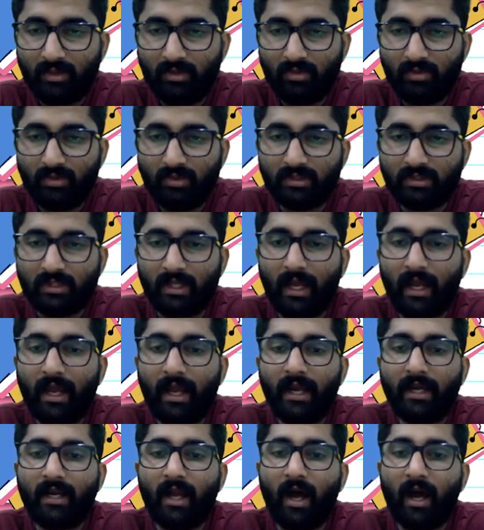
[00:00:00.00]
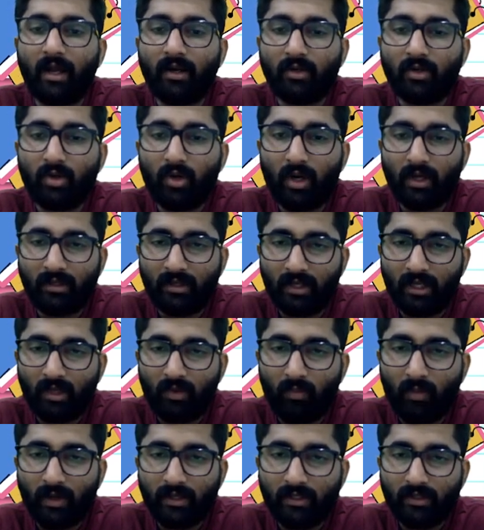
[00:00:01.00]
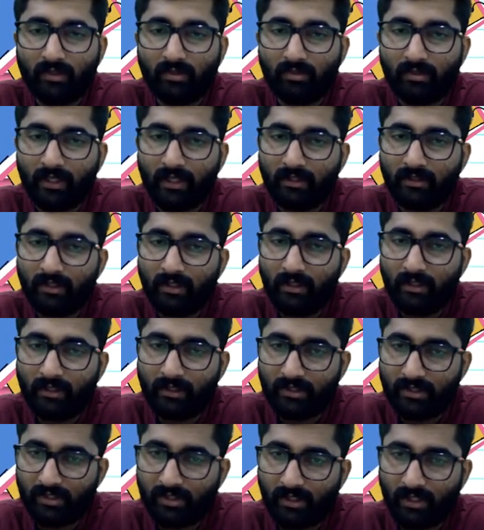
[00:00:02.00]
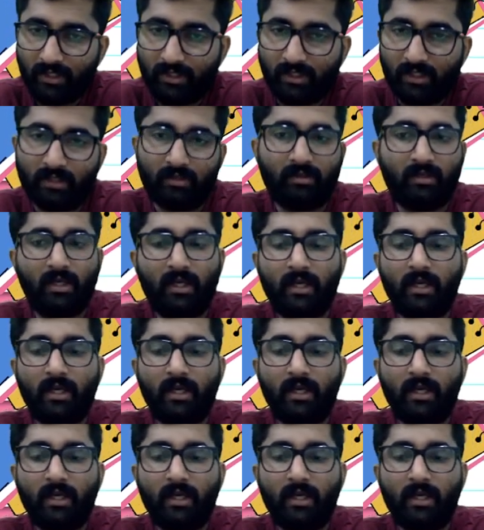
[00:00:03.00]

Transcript: goods and are not required to take the registration.